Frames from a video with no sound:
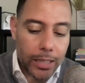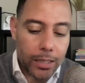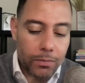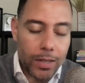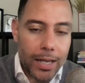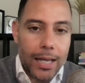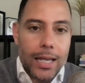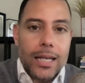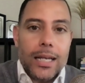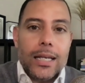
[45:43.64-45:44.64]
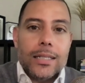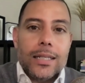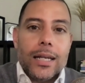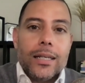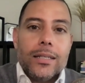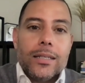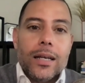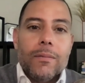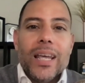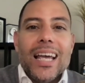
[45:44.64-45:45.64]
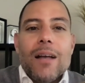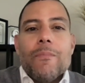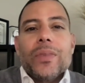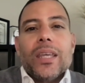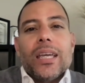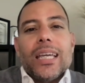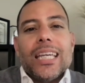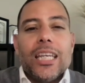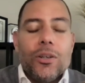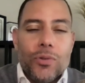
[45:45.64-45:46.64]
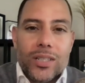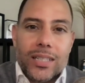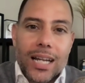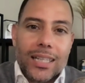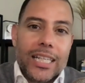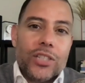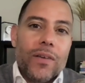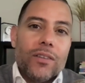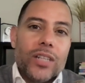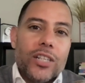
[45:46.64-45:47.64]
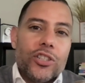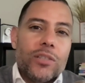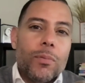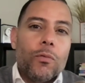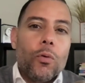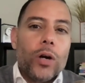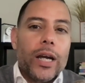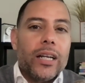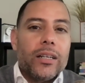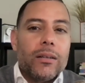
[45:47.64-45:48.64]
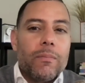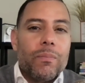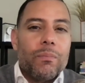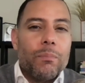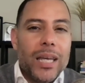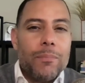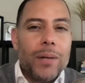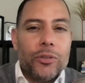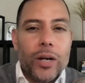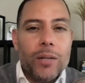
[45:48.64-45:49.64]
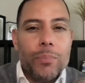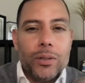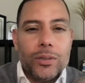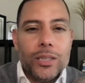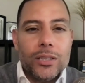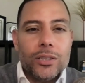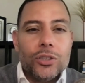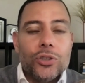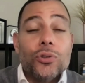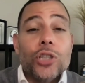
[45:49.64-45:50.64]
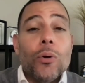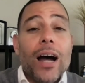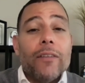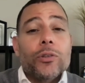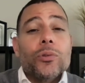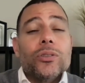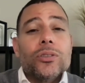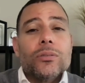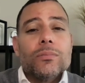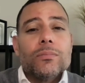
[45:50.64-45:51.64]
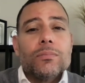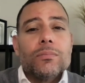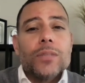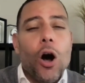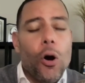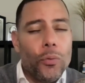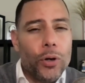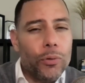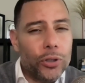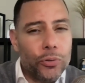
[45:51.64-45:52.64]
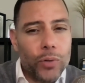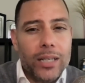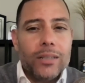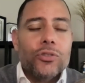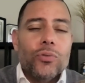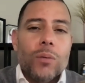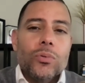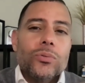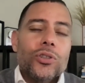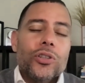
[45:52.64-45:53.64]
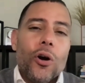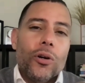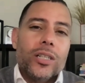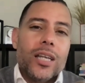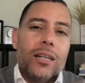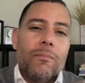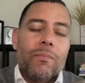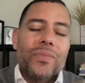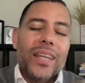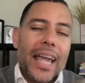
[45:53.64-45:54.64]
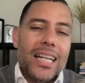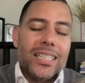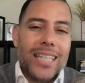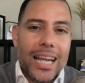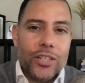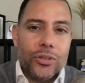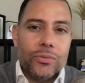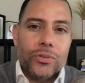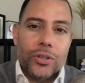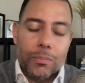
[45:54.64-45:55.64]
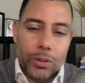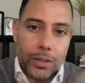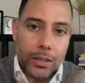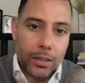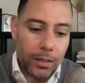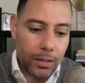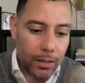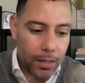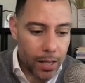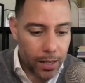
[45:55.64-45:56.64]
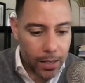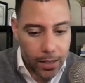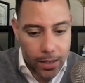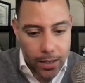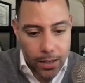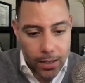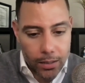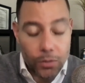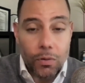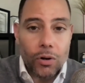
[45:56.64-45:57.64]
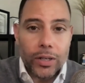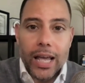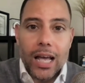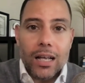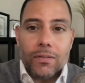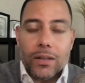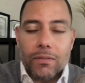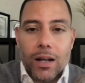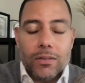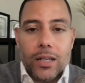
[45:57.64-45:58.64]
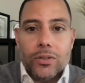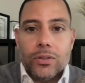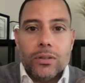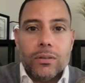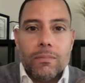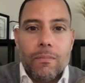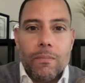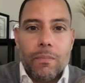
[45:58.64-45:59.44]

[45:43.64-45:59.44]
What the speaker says: leave is that he said, "He who does not lay his foundations beforehand may by great abilities do so afterwards, although with great trouble to the architect and danger to the building." You've already have a foundation,